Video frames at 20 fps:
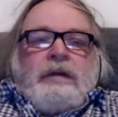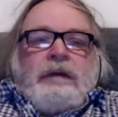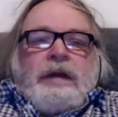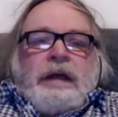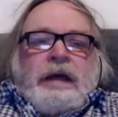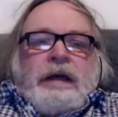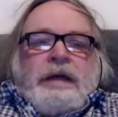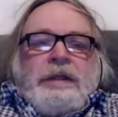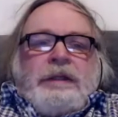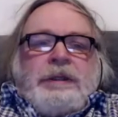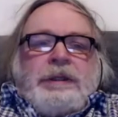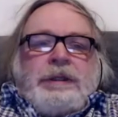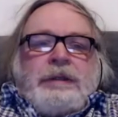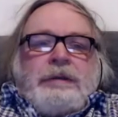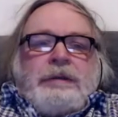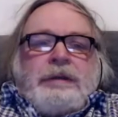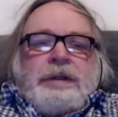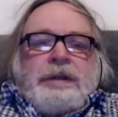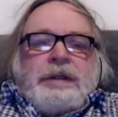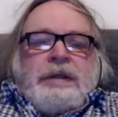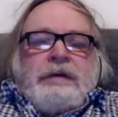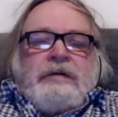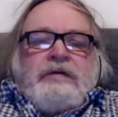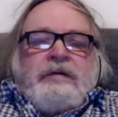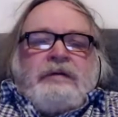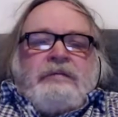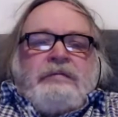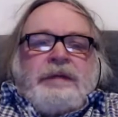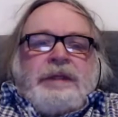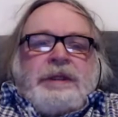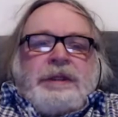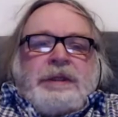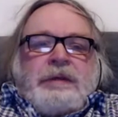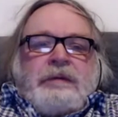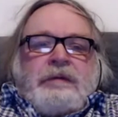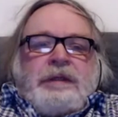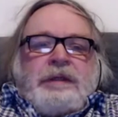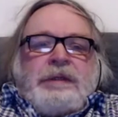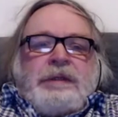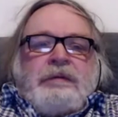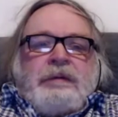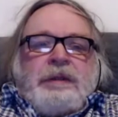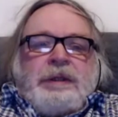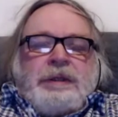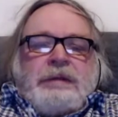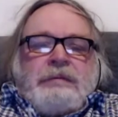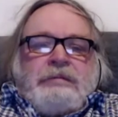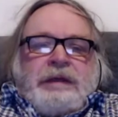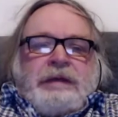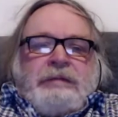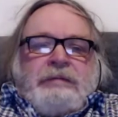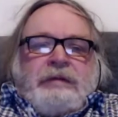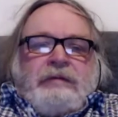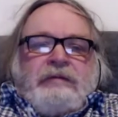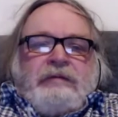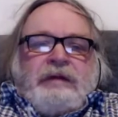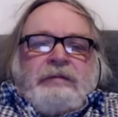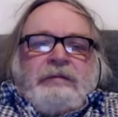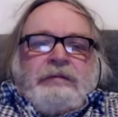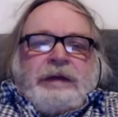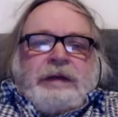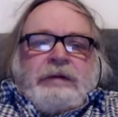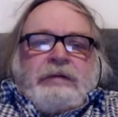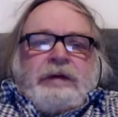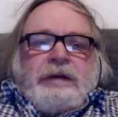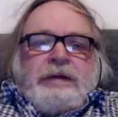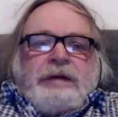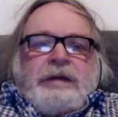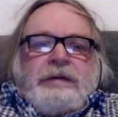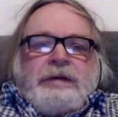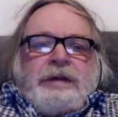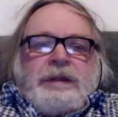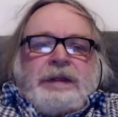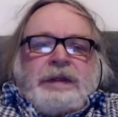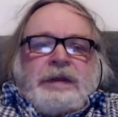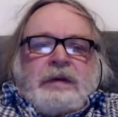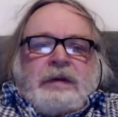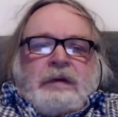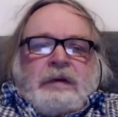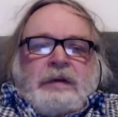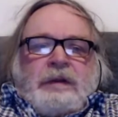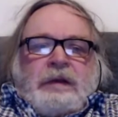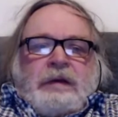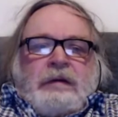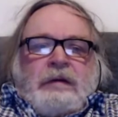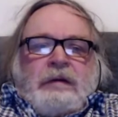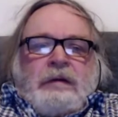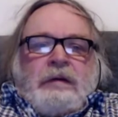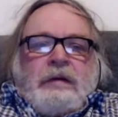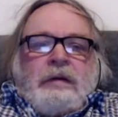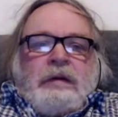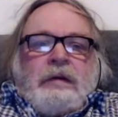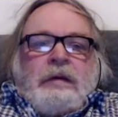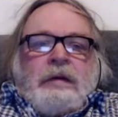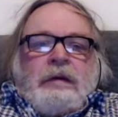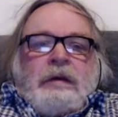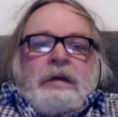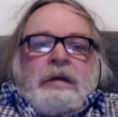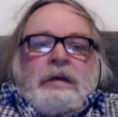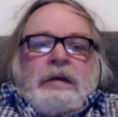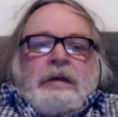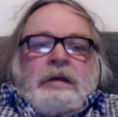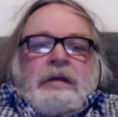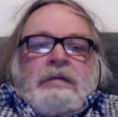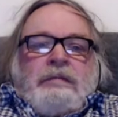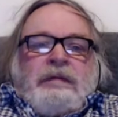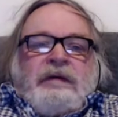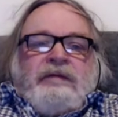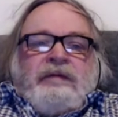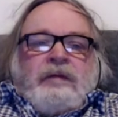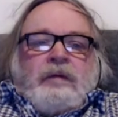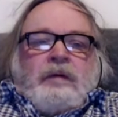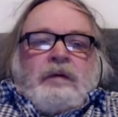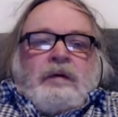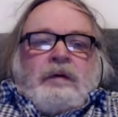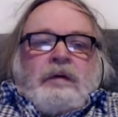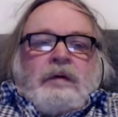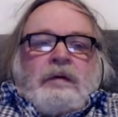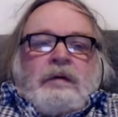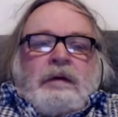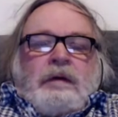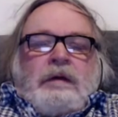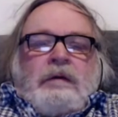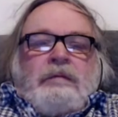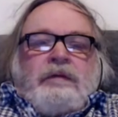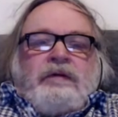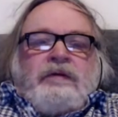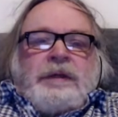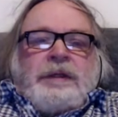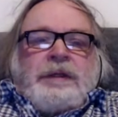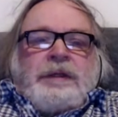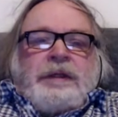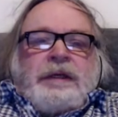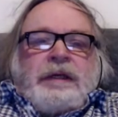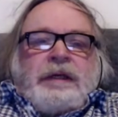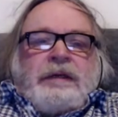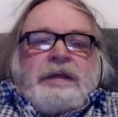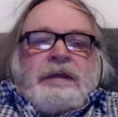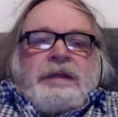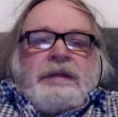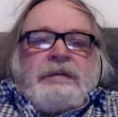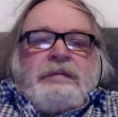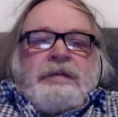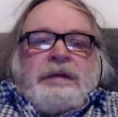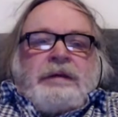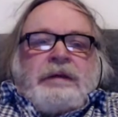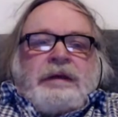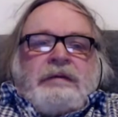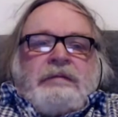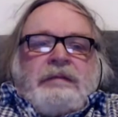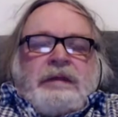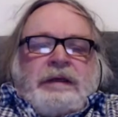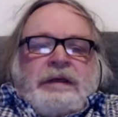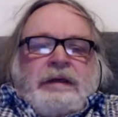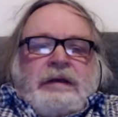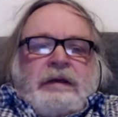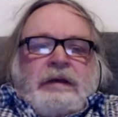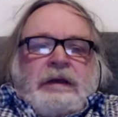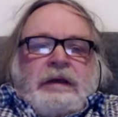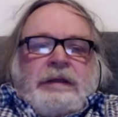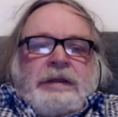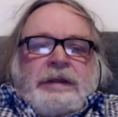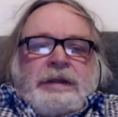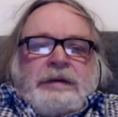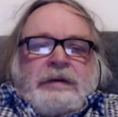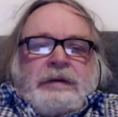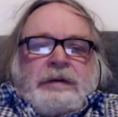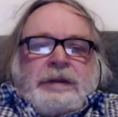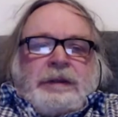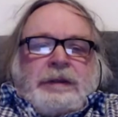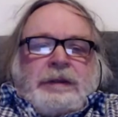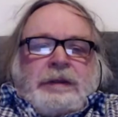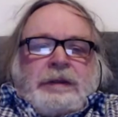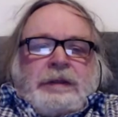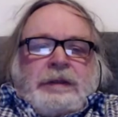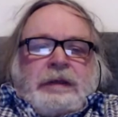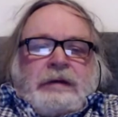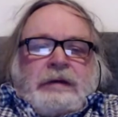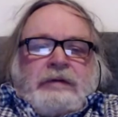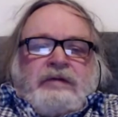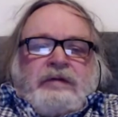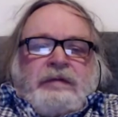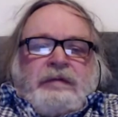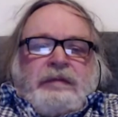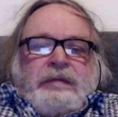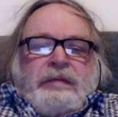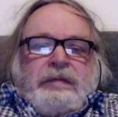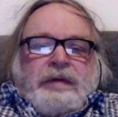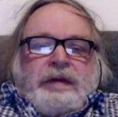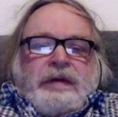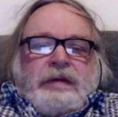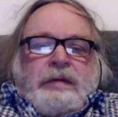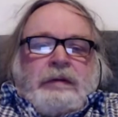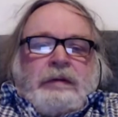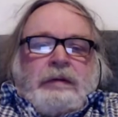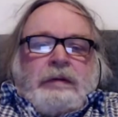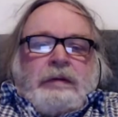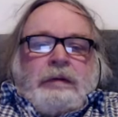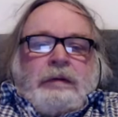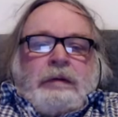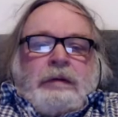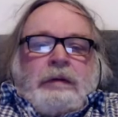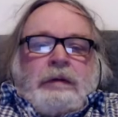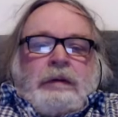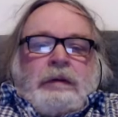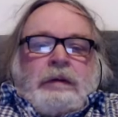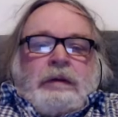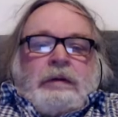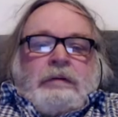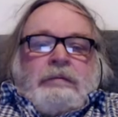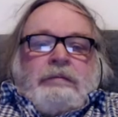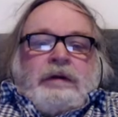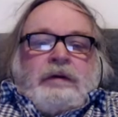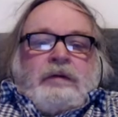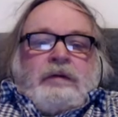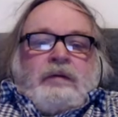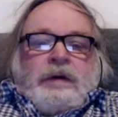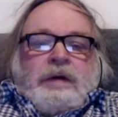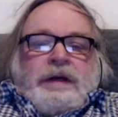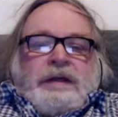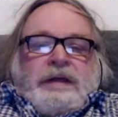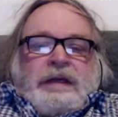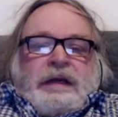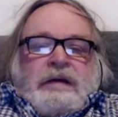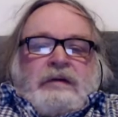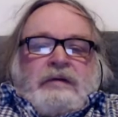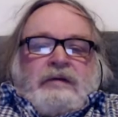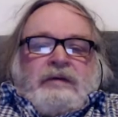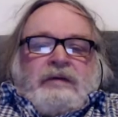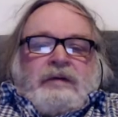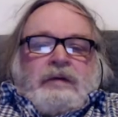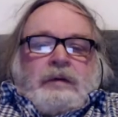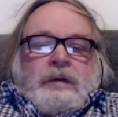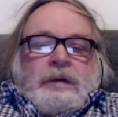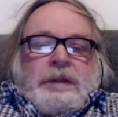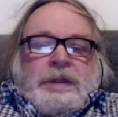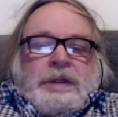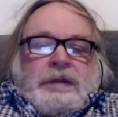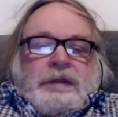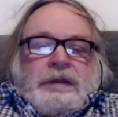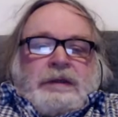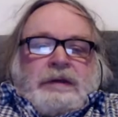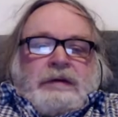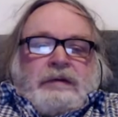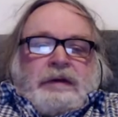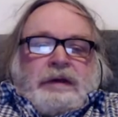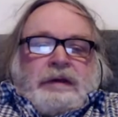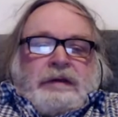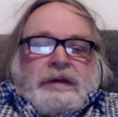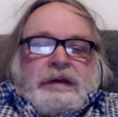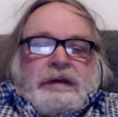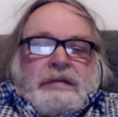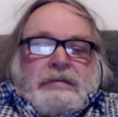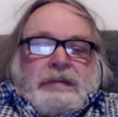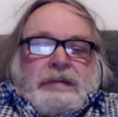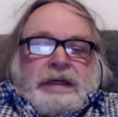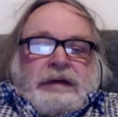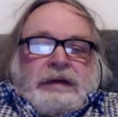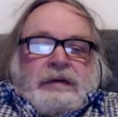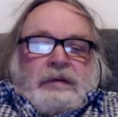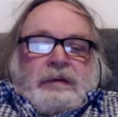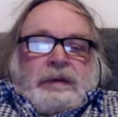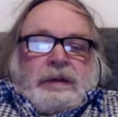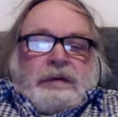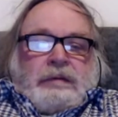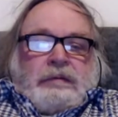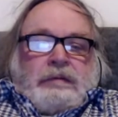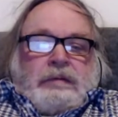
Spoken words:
the ancient secret mysteries which the people of the period understood before Christianity became legal under Constantine, remember. But we now, of course, know nothing about.